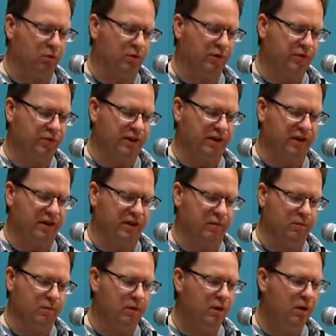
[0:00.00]
with
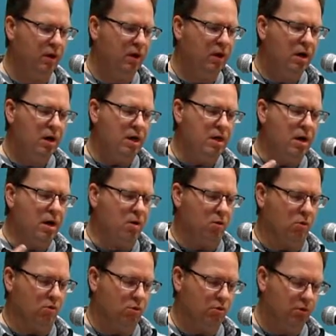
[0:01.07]
time.
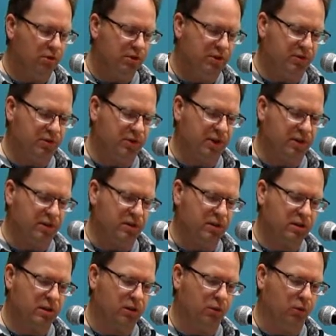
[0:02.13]
No defense
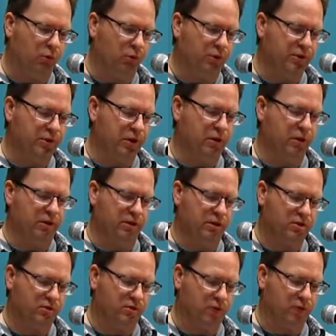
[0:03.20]
can hold the darkness
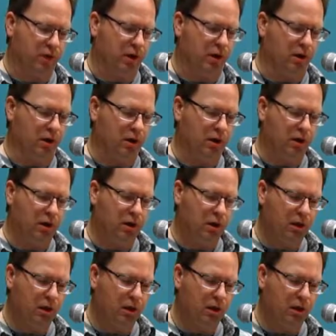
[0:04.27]
for long.